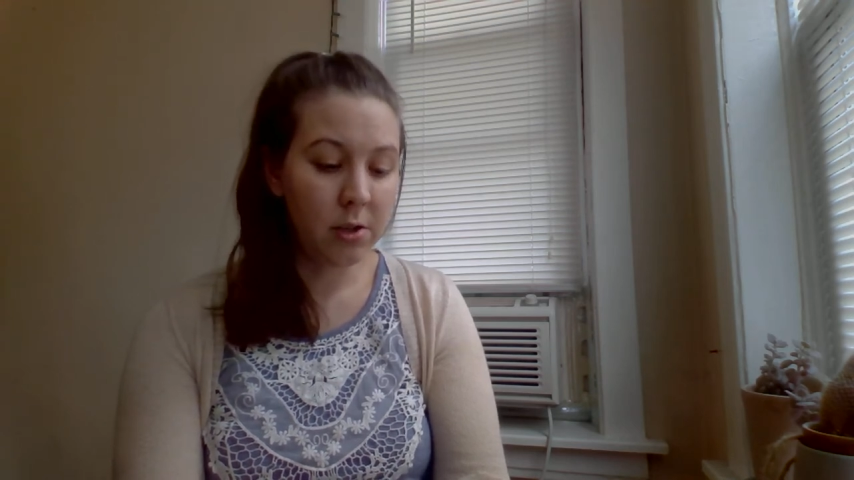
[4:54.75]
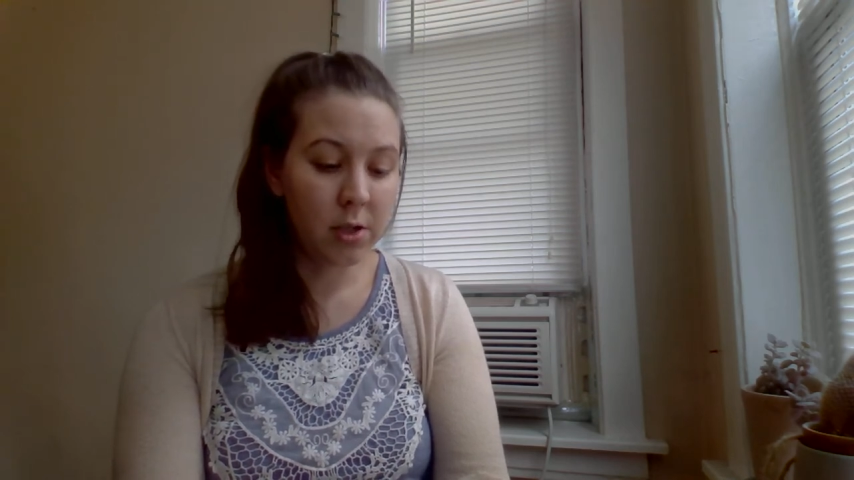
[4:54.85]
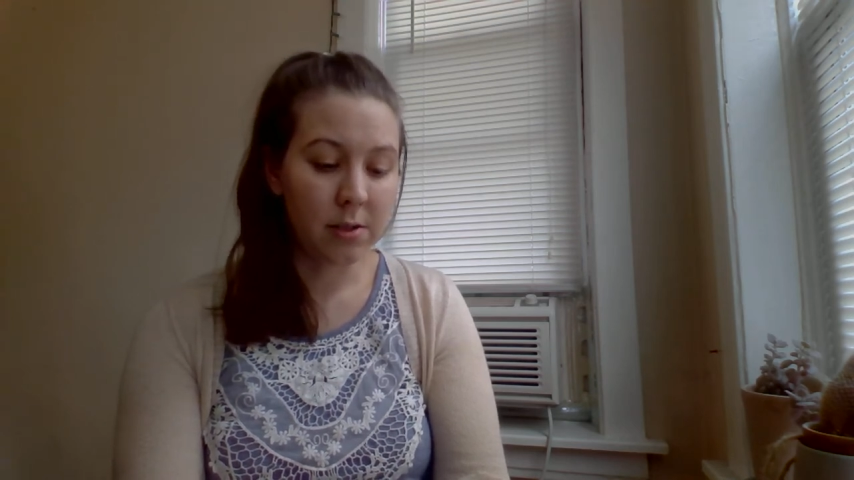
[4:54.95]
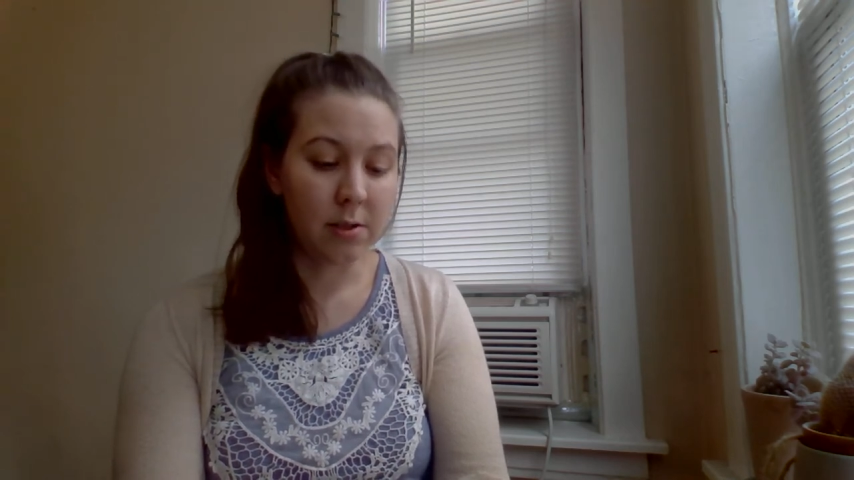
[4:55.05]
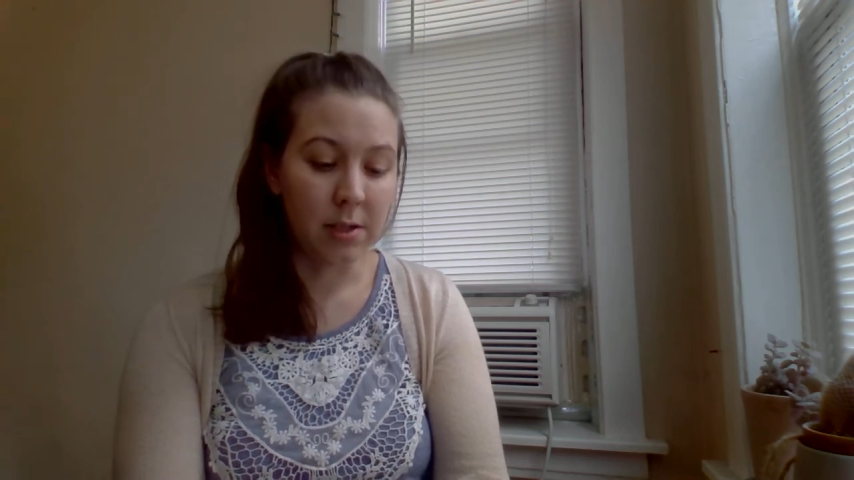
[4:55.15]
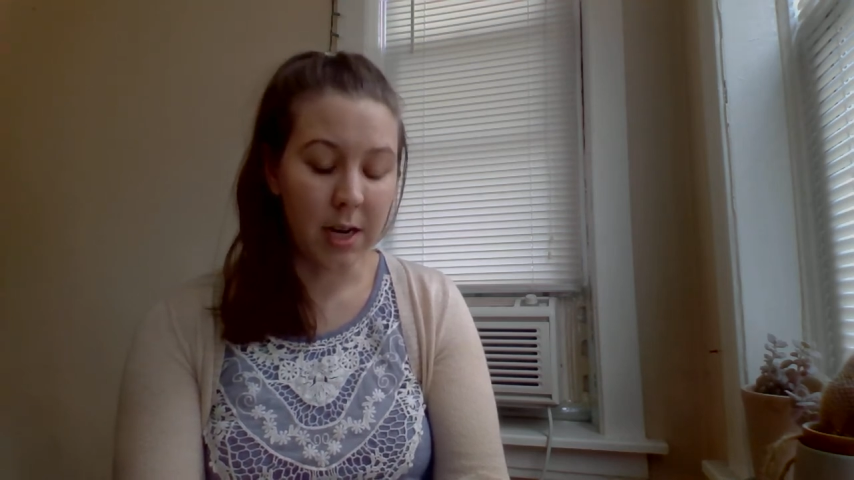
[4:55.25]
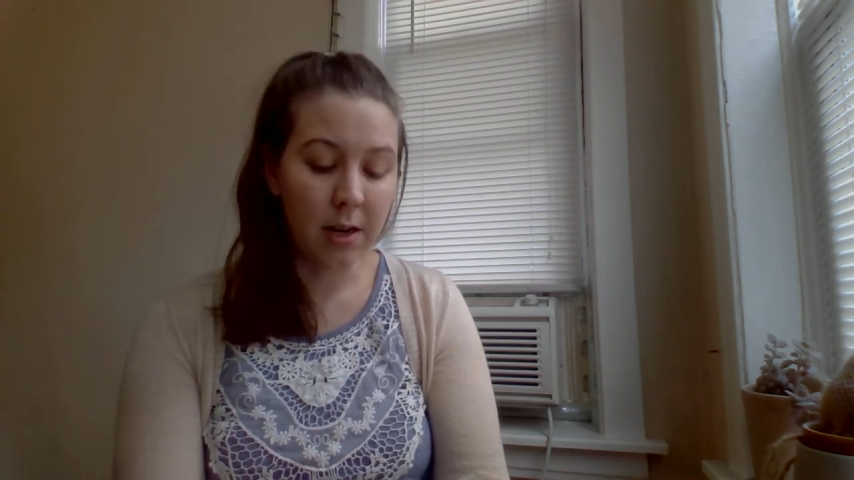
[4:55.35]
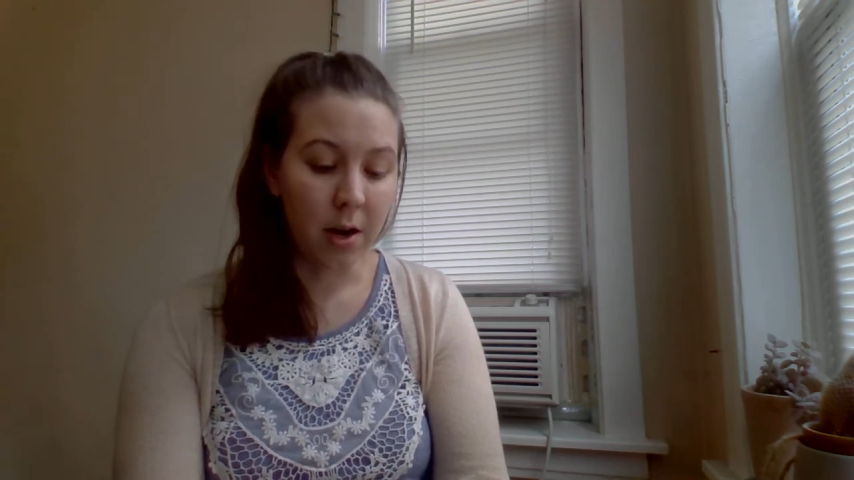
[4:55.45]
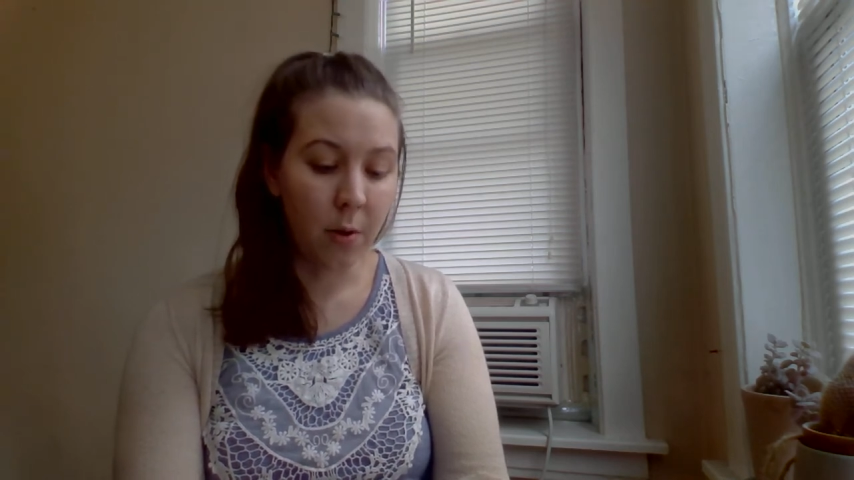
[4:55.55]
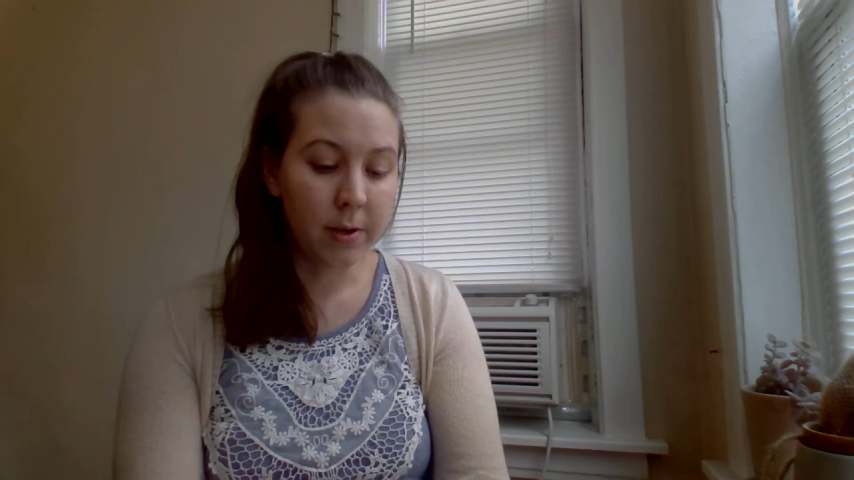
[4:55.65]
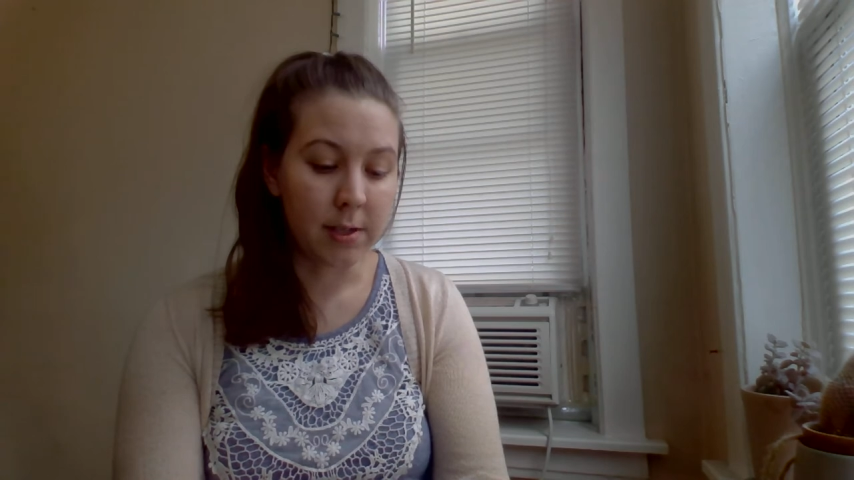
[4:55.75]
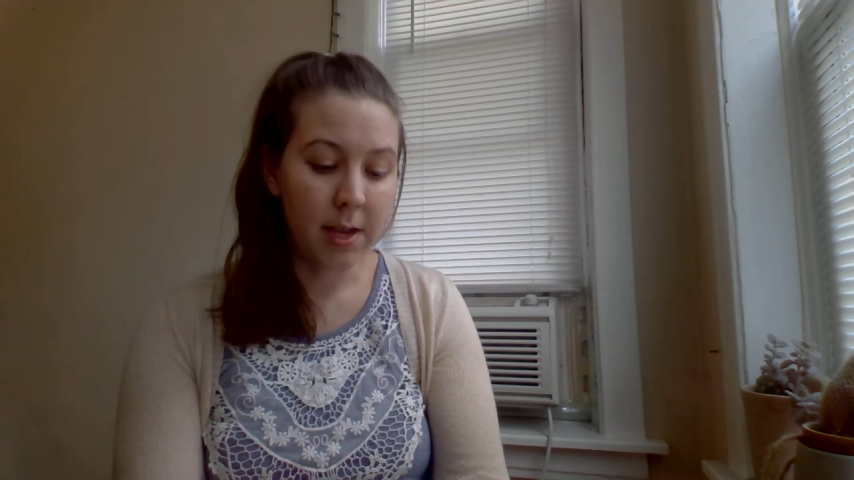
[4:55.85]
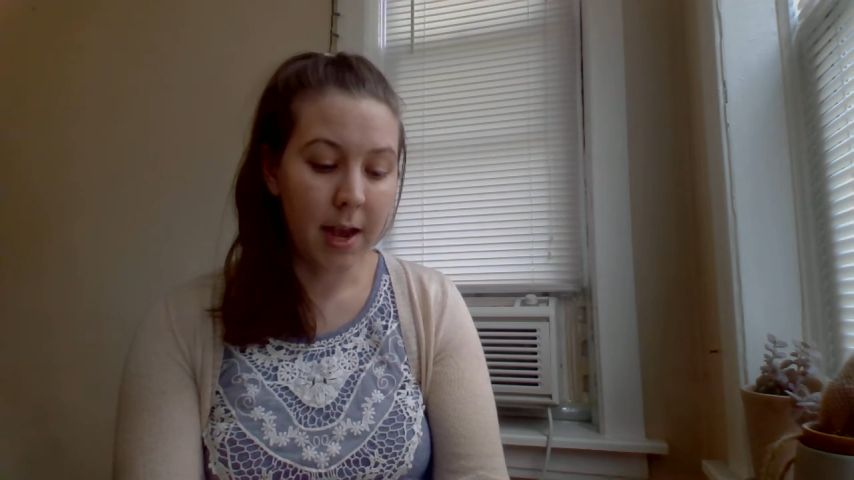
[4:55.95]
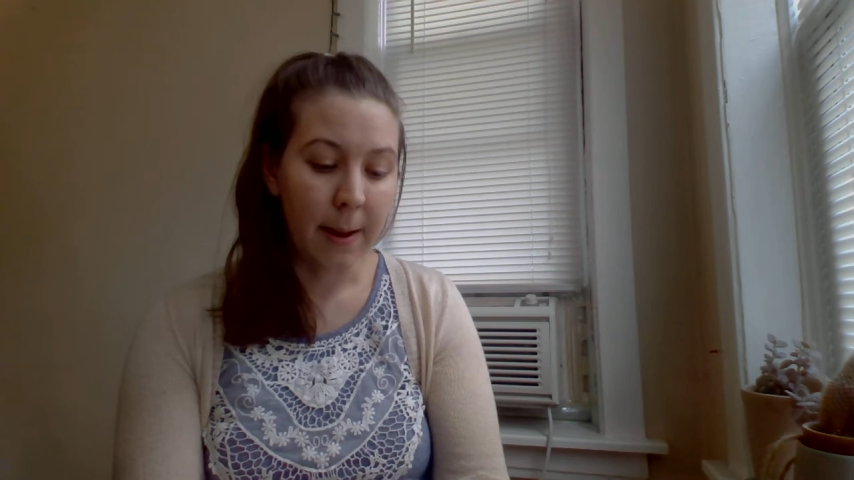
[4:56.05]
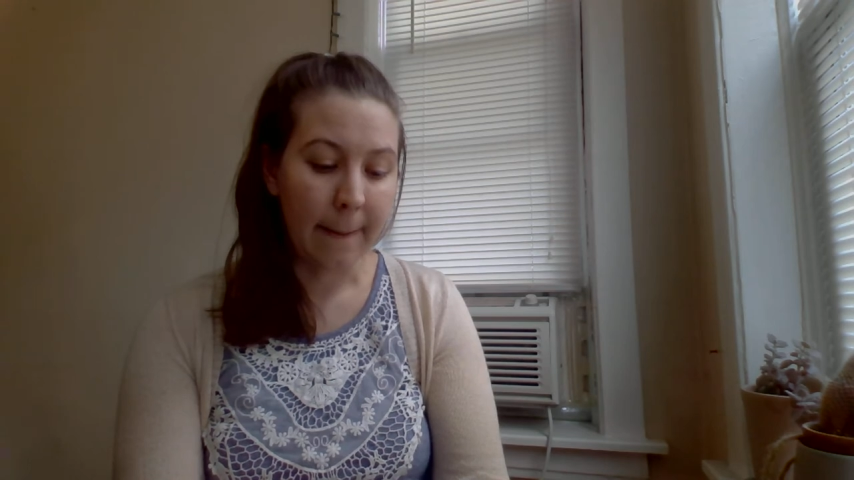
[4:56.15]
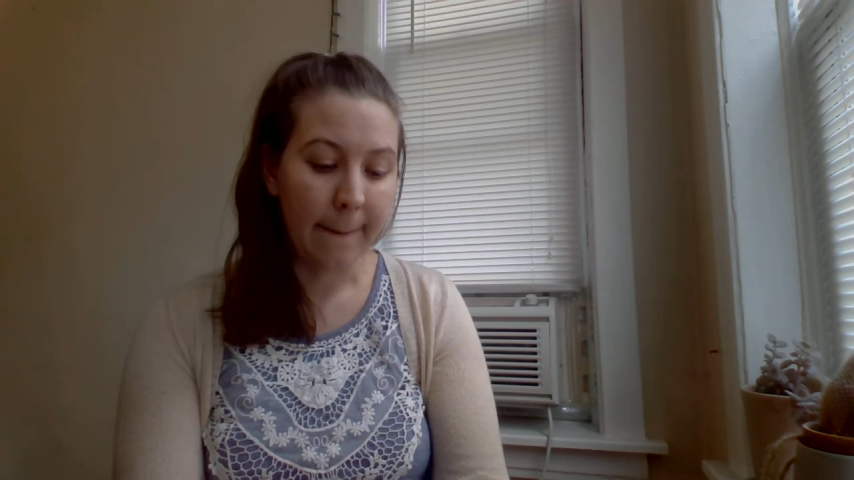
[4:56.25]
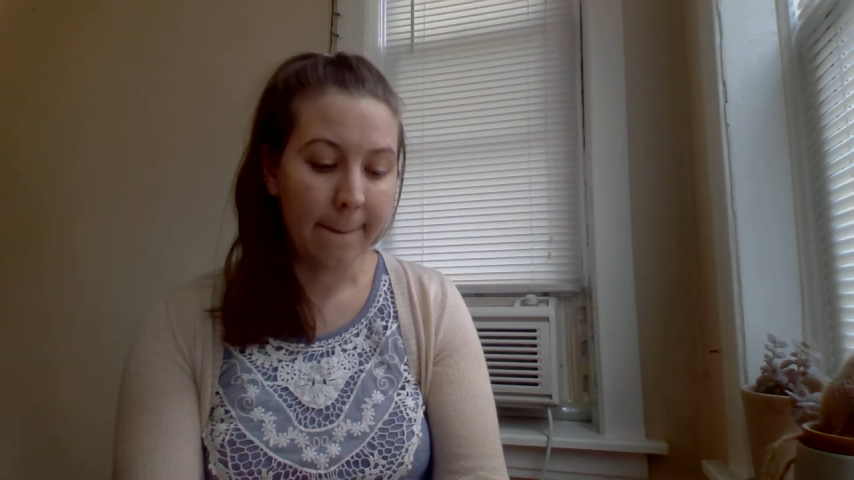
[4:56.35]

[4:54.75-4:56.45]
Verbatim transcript: just didn't know what to say.